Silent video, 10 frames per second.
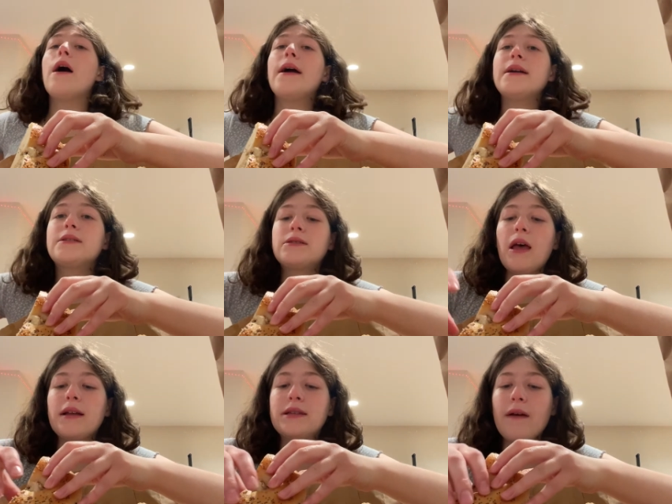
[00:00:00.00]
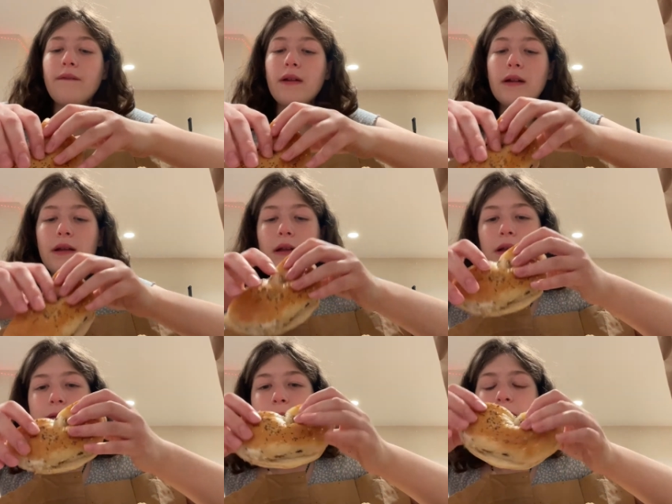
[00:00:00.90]
It's like
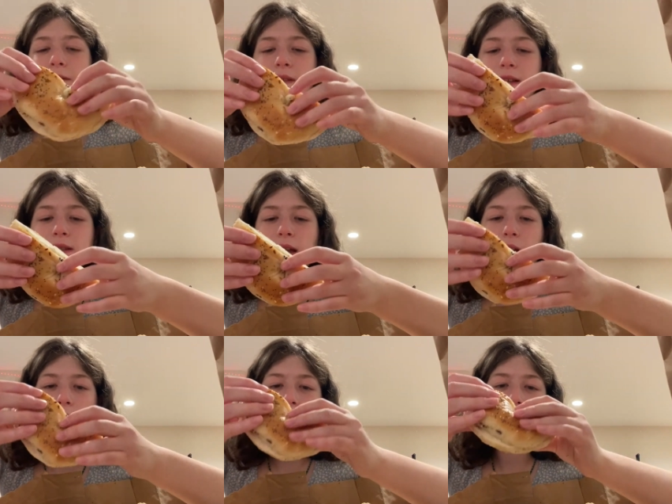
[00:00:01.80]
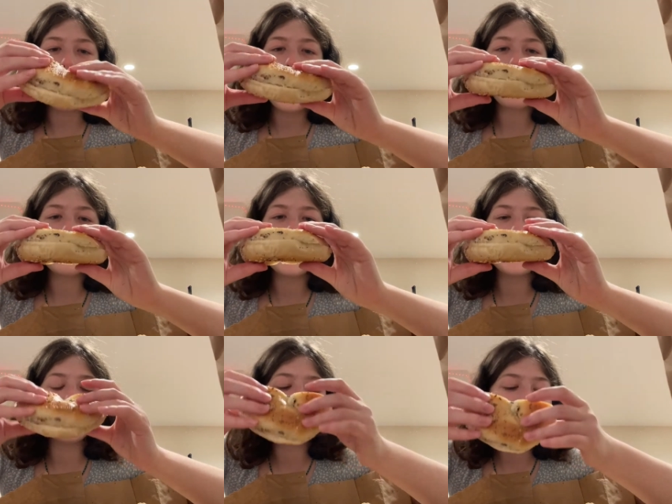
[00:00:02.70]
it's like kind of flat, but
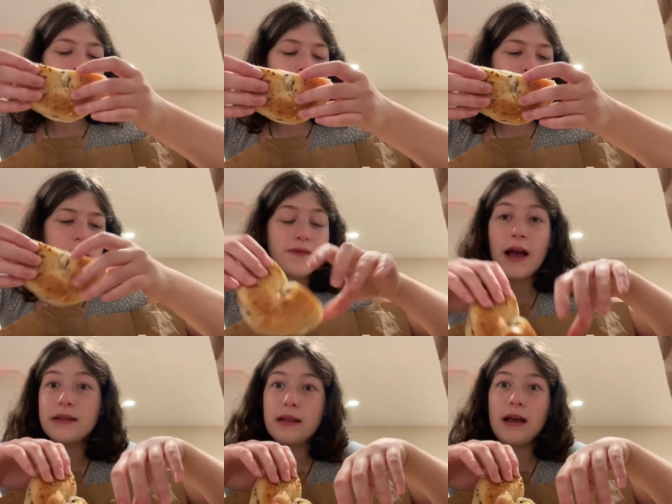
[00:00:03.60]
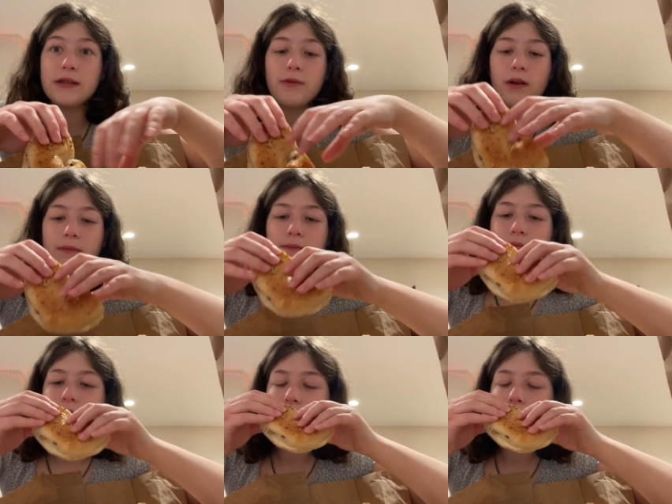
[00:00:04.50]
like it's definitely not as flat as the last one.